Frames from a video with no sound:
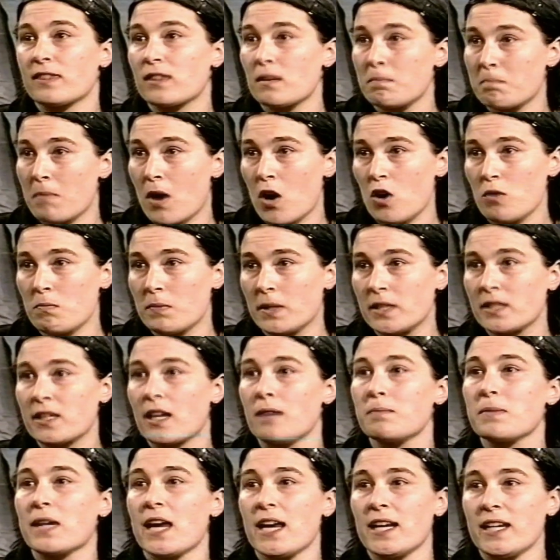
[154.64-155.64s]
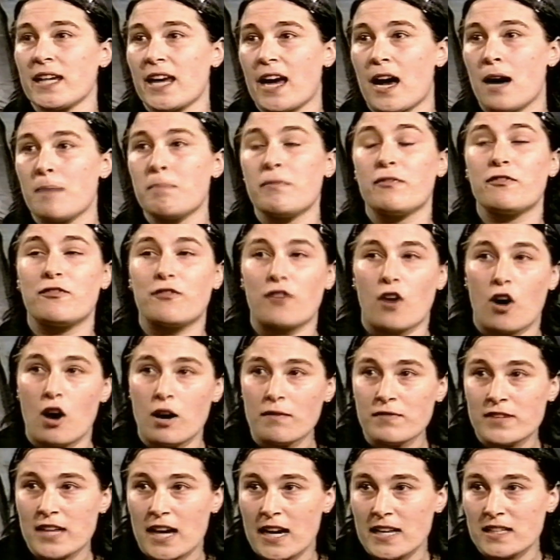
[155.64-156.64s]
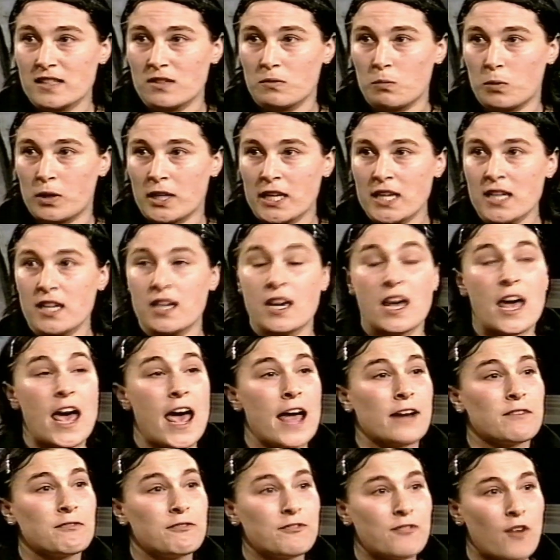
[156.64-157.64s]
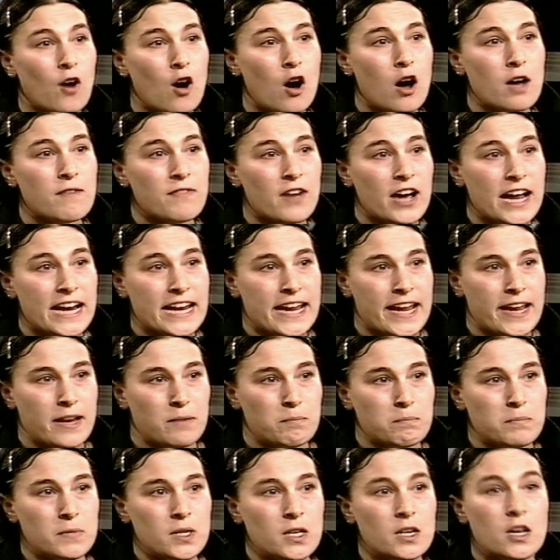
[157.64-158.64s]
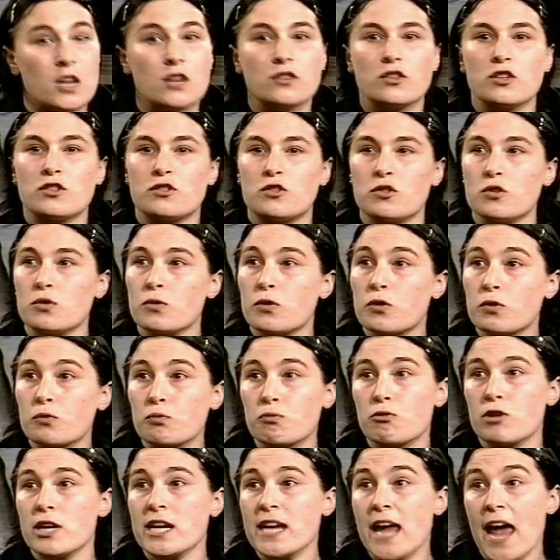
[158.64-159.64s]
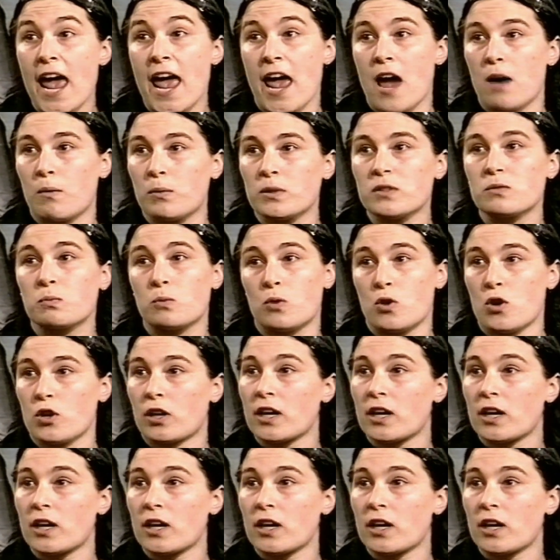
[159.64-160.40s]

moment, am getting up five days a week at 5 a.m. to do three hours' work a